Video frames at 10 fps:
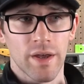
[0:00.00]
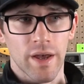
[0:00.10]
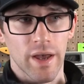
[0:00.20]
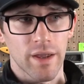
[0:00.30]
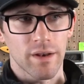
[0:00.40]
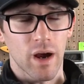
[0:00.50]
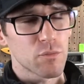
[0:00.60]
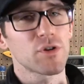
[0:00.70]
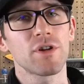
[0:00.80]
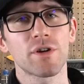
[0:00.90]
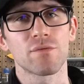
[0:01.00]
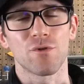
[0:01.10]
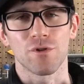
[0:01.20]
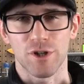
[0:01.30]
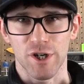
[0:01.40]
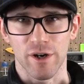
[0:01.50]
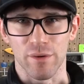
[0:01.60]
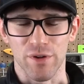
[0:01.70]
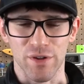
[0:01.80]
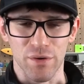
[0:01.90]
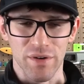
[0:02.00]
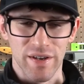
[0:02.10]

and I'm really looking forward to sharing it with you.